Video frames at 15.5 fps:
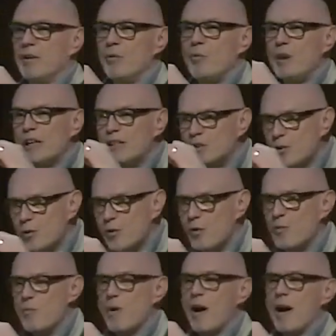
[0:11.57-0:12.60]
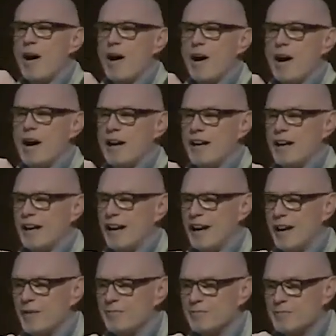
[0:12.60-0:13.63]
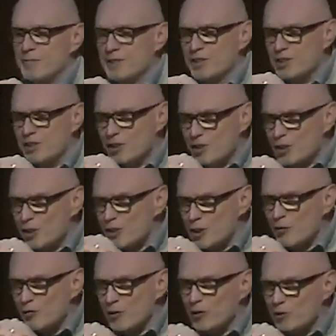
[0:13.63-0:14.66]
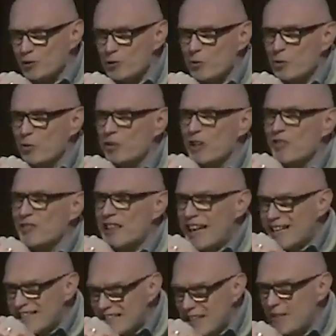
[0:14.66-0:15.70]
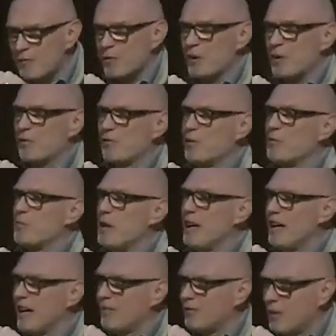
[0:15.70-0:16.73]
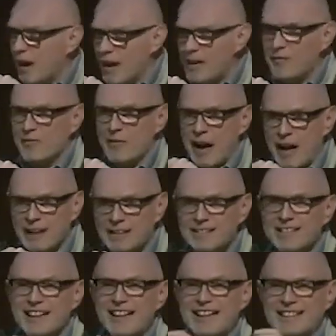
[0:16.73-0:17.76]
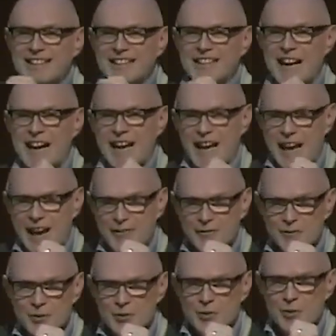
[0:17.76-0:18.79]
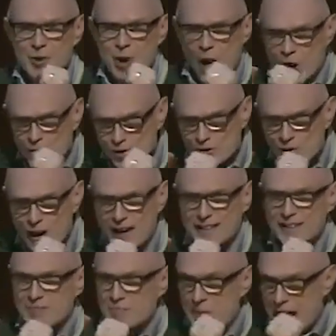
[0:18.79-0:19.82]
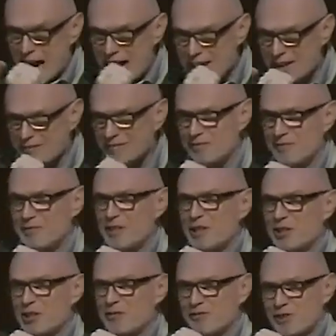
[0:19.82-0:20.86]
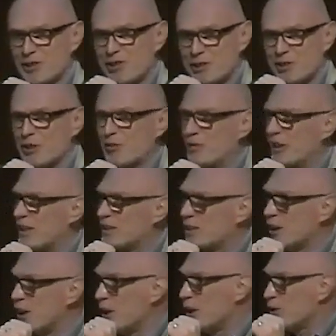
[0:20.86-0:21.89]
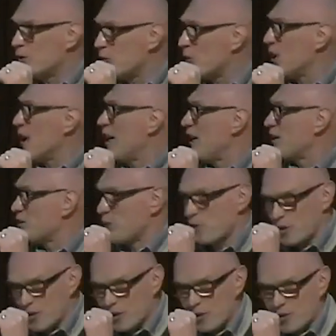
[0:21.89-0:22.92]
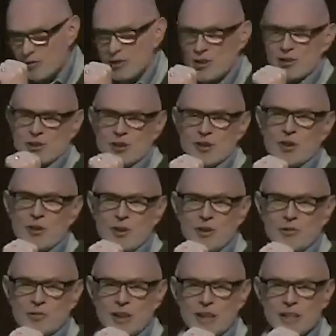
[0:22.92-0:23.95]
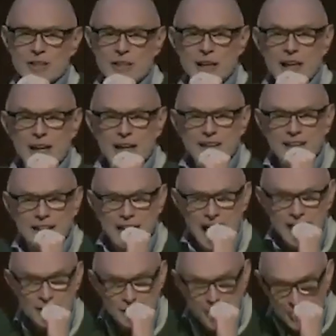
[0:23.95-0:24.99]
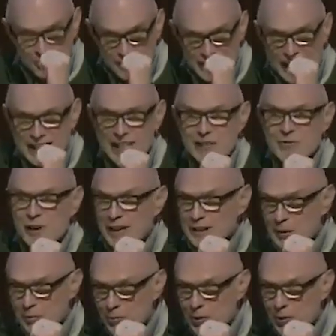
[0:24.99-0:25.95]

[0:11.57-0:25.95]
with whom I am searching for truth, if they differ from me, if I find that I have to contrast my version of things to his or her version of things, that I don't denigrate the